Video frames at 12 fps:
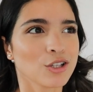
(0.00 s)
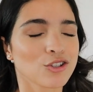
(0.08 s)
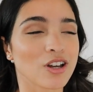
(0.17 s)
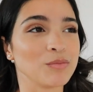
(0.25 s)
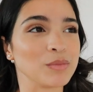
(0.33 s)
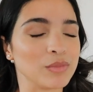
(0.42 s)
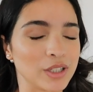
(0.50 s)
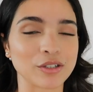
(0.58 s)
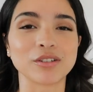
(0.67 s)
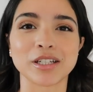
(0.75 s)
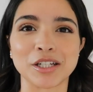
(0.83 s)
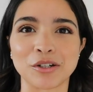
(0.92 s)
So I'm
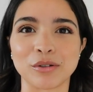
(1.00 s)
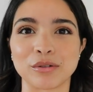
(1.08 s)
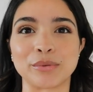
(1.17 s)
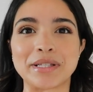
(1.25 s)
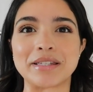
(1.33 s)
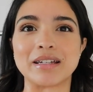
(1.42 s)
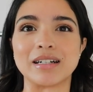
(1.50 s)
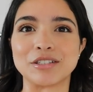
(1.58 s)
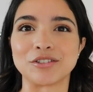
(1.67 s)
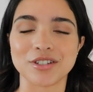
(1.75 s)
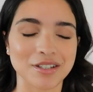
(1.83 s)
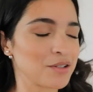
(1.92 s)
literally gonna go to
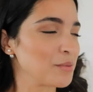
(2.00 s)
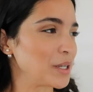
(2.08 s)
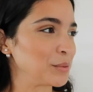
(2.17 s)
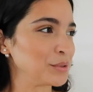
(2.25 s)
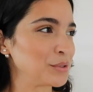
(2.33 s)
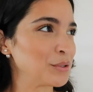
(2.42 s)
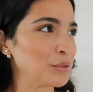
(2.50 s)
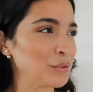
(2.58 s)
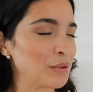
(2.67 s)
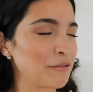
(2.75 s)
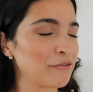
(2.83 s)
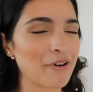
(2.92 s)
Aritzia just to be able
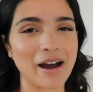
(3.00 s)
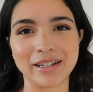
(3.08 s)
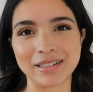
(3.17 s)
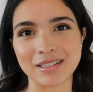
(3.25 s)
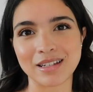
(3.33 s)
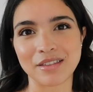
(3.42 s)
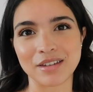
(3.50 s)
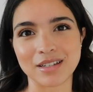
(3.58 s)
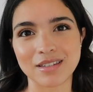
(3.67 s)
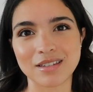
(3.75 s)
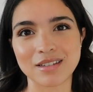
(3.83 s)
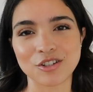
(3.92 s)
to find
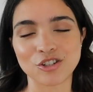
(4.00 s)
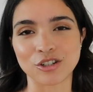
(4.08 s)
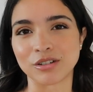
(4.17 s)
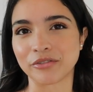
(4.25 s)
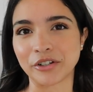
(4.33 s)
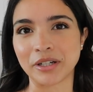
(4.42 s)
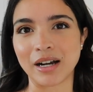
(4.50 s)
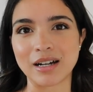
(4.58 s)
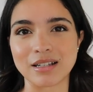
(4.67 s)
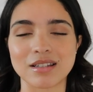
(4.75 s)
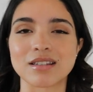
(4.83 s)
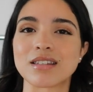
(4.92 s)
this shirt for you
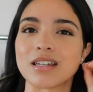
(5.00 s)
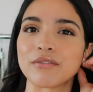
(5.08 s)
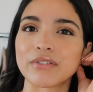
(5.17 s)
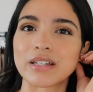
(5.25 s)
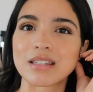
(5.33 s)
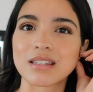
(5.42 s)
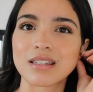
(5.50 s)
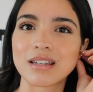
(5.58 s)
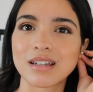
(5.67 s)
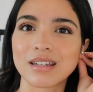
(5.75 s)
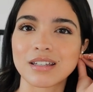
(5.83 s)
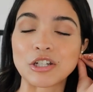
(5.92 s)
guys to see if it's
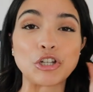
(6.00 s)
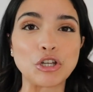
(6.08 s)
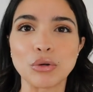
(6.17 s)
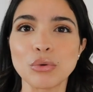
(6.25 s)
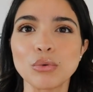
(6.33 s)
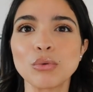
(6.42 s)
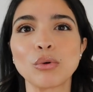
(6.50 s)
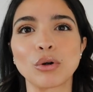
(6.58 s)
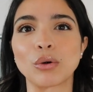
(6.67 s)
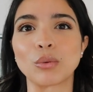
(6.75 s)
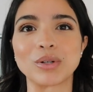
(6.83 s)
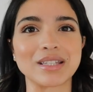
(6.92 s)
new
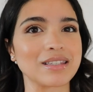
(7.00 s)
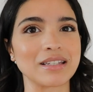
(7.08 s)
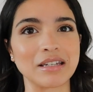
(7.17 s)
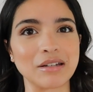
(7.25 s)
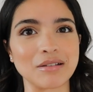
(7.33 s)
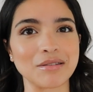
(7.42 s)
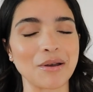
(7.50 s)
or what's the deal.